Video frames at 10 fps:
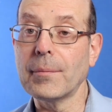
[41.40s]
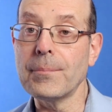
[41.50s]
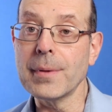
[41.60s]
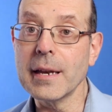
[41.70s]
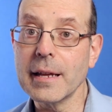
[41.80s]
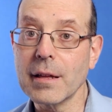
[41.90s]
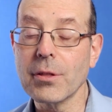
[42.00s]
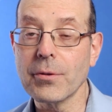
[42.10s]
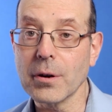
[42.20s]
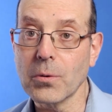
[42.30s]
meeting the
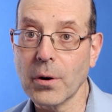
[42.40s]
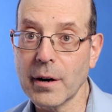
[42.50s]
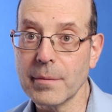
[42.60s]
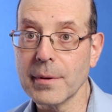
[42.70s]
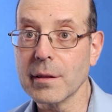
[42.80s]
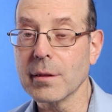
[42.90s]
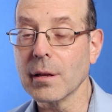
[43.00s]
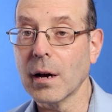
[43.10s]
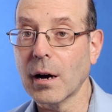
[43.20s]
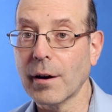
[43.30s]
requirements
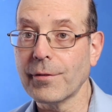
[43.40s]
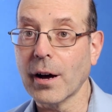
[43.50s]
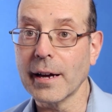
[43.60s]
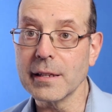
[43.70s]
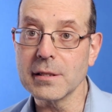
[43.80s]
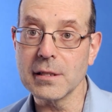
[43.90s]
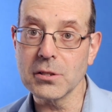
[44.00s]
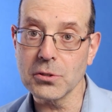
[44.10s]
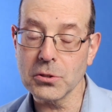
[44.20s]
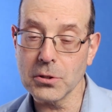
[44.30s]
of IEC
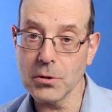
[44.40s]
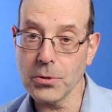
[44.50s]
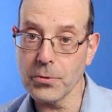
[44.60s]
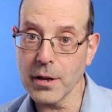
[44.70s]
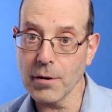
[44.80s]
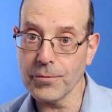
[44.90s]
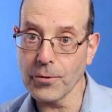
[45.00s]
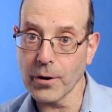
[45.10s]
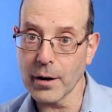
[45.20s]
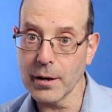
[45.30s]

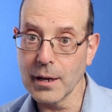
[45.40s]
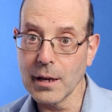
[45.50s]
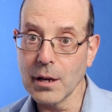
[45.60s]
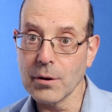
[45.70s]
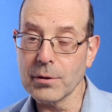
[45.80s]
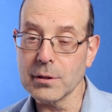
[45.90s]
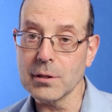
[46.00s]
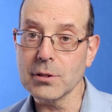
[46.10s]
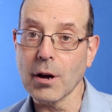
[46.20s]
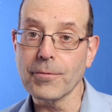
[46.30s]
62304 with the
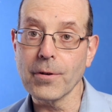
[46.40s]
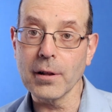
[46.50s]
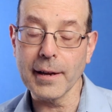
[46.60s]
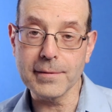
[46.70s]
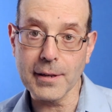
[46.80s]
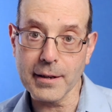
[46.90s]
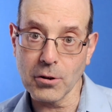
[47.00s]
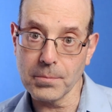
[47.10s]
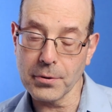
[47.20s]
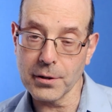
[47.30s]
software
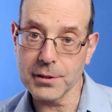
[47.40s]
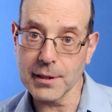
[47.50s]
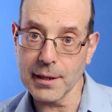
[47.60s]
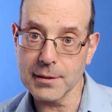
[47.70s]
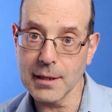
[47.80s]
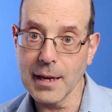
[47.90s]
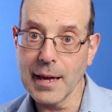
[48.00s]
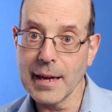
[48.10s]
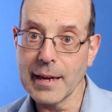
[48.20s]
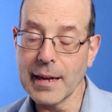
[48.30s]
lifecycle process.
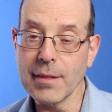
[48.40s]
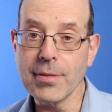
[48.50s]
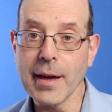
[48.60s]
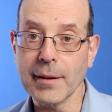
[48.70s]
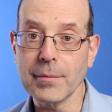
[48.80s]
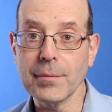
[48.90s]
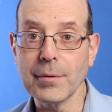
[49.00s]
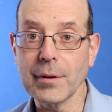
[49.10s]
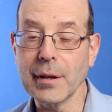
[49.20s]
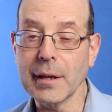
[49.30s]
In the
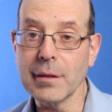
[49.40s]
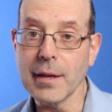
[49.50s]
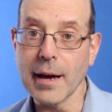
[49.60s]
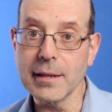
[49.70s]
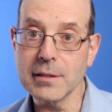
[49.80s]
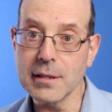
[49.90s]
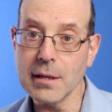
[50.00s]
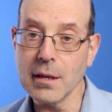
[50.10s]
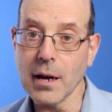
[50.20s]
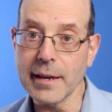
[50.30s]

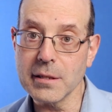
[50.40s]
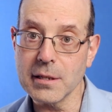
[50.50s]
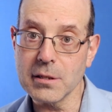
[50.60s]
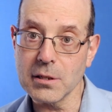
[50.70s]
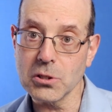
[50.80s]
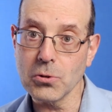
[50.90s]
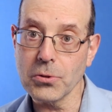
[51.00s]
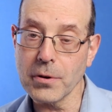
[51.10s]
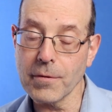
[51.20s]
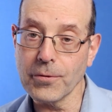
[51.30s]
IEC
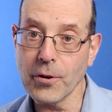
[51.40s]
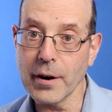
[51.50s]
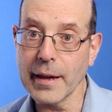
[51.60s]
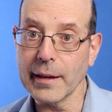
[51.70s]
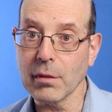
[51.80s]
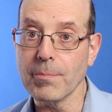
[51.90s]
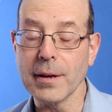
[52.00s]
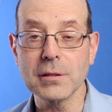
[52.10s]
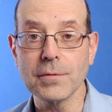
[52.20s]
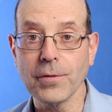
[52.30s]
62304, it
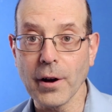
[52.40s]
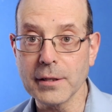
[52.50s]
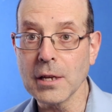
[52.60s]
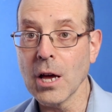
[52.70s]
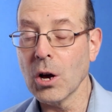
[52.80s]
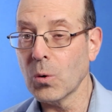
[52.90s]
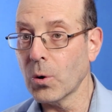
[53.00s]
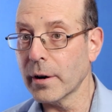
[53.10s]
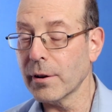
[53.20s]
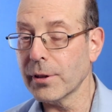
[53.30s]
specifies
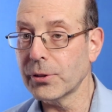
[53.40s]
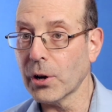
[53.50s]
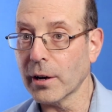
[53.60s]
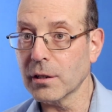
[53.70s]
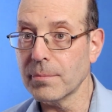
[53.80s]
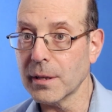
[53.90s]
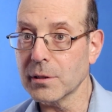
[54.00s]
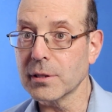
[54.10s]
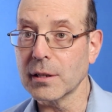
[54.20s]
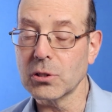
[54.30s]
what are the
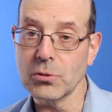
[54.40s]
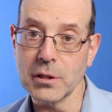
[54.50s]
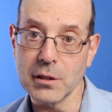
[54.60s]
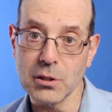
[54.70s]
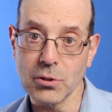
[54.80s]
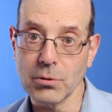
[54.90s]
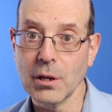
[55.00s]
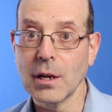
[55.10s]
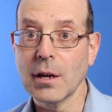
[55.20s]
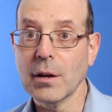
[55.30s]
documents that you need
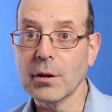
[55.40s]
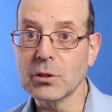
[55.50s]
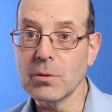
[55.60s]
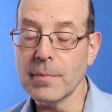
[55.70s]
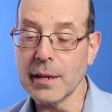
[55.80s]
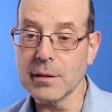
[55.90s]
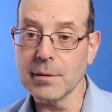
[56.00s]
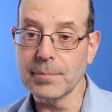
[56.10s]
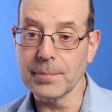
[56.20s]
to meet.